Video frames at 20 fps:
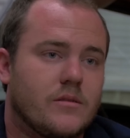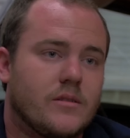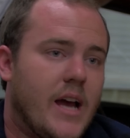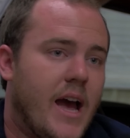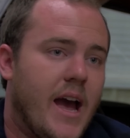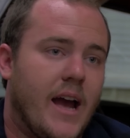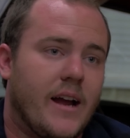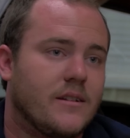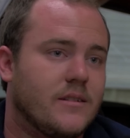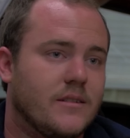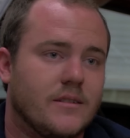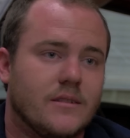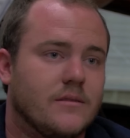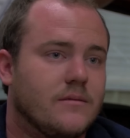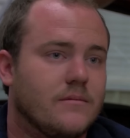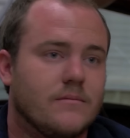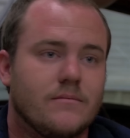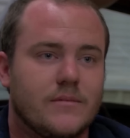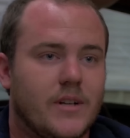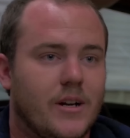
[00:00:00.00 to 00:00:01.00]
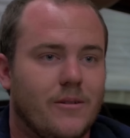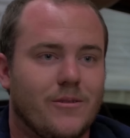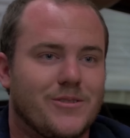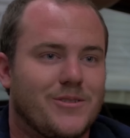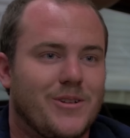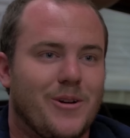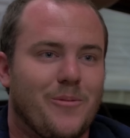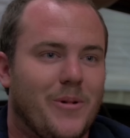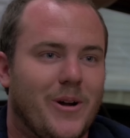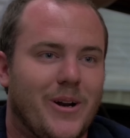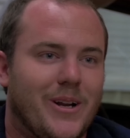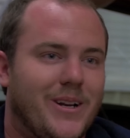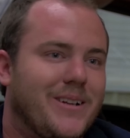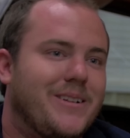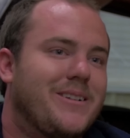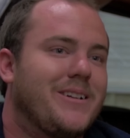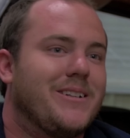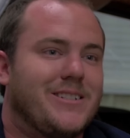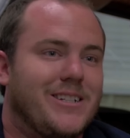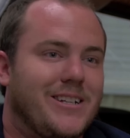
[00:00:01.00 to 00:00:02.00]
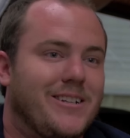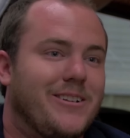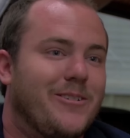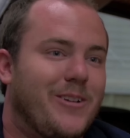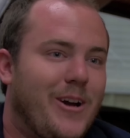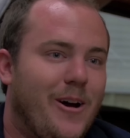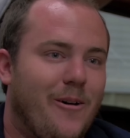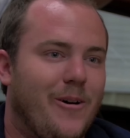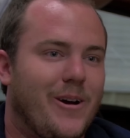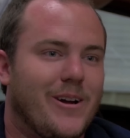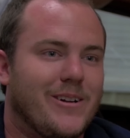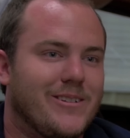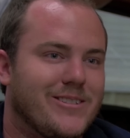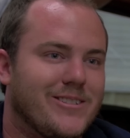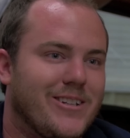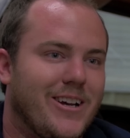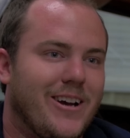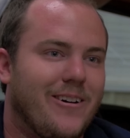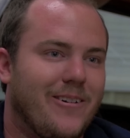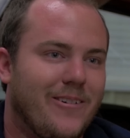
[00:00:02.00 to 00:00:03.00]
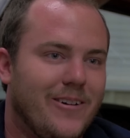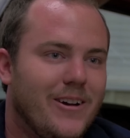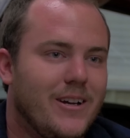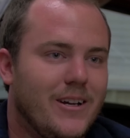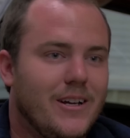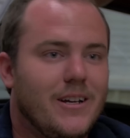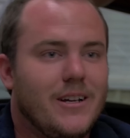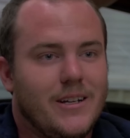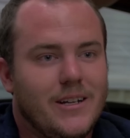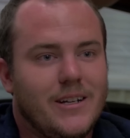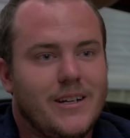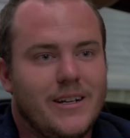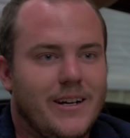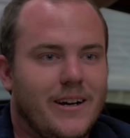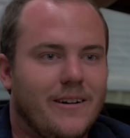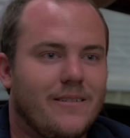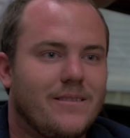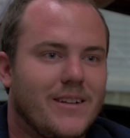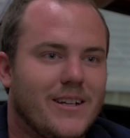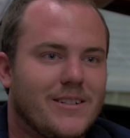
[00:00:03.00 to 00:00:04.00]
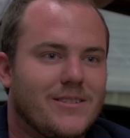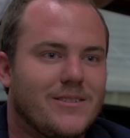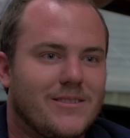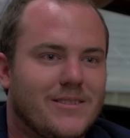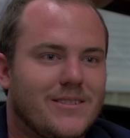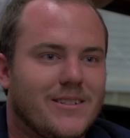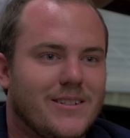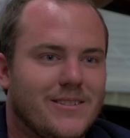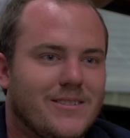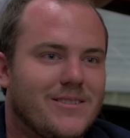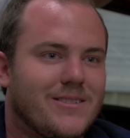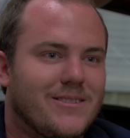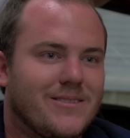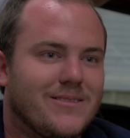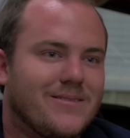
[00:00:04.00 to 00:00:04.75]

tanked and there was no money to continue going. So, you know, that's